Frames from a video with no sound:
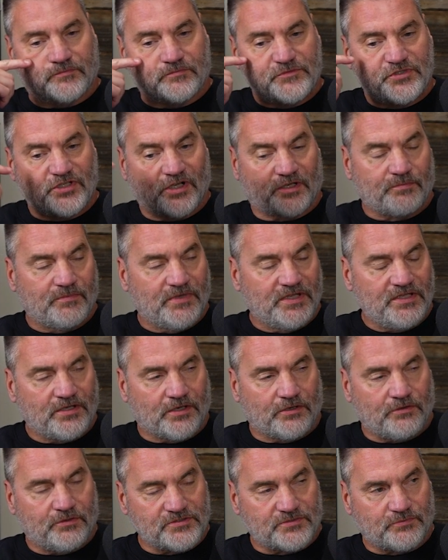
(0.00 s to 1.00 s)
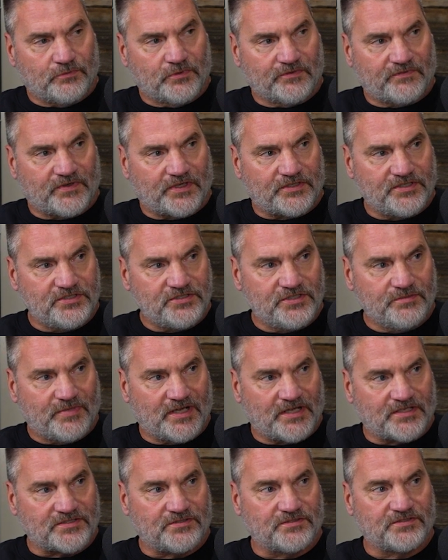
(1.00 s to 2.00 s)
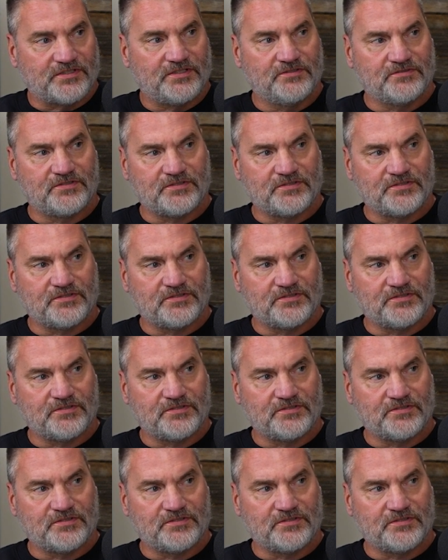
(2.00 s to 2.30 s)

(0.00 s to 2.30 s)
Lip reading: Chuck Mingo, who's one of our teaching pastors,